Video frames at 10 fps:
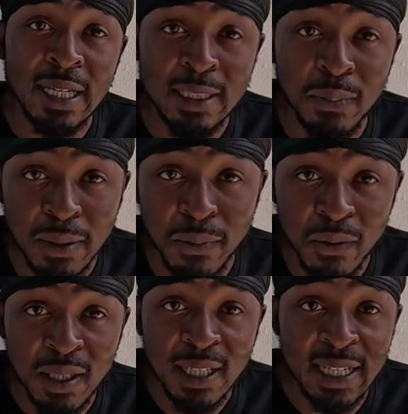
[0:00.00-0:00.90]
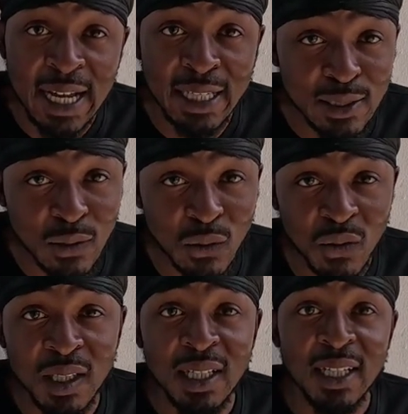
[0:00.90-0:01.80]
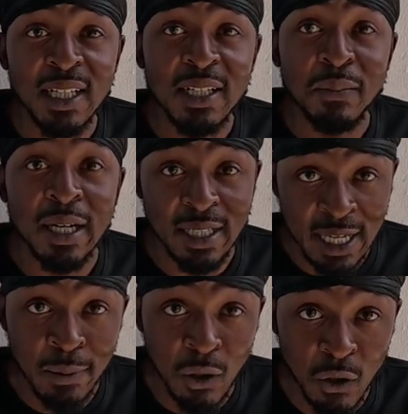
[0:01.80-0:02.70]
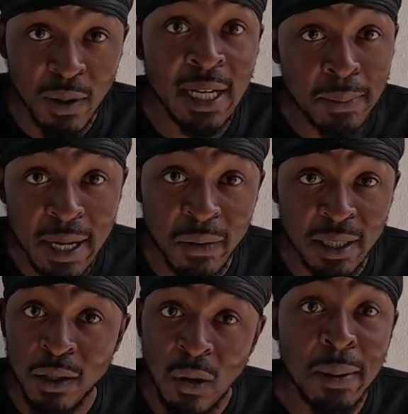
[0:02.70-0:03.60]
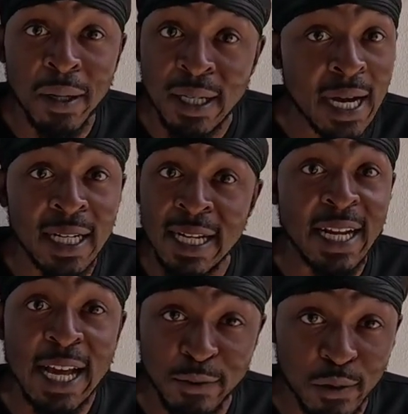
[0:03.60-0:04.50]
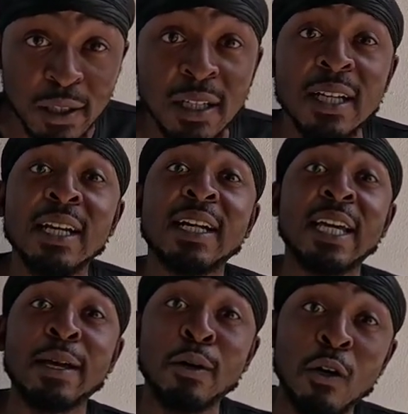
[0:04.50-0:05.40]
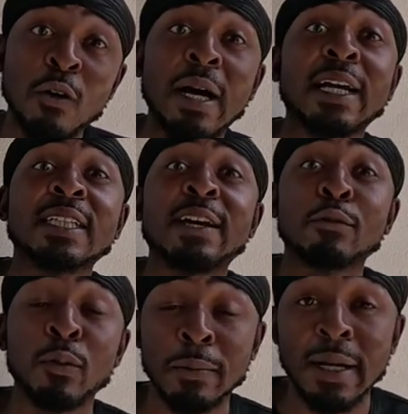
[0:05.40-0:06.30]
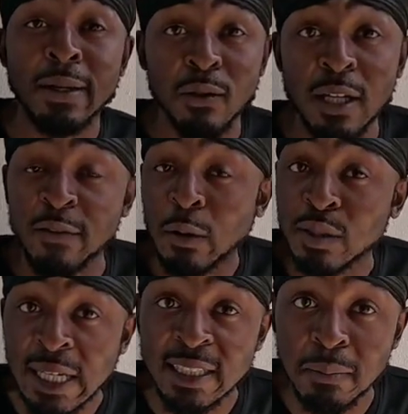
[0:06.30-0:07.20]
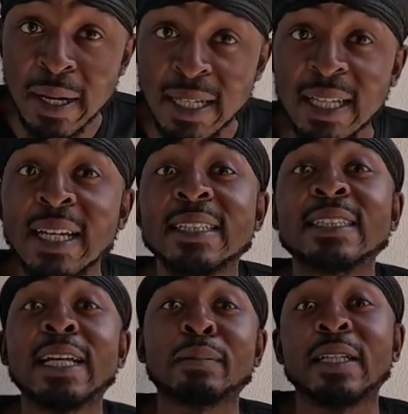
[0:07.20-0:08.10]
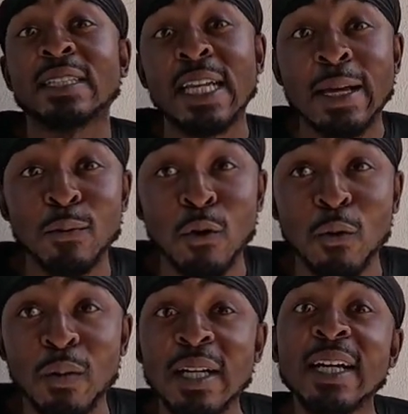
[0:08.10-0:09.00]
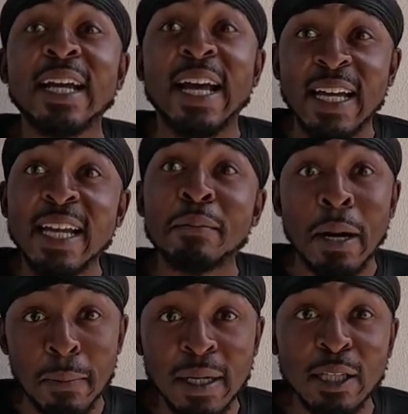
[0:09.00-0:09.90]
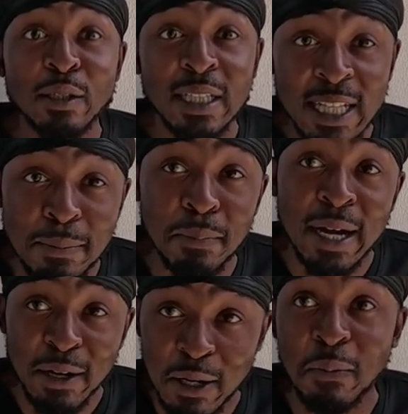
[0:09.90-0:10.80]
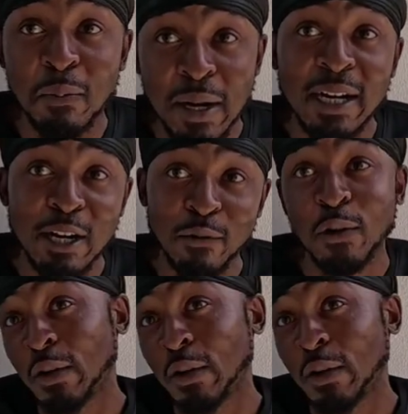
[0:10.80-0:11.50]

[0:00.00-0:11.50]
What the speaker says: Yes, people, in high school. I came home in America, why mm-hmm. Americani, not in Africa. Came home, I used to have to bring if I was dating somebody, she slept in the same room. My mother used to let my girlfriend,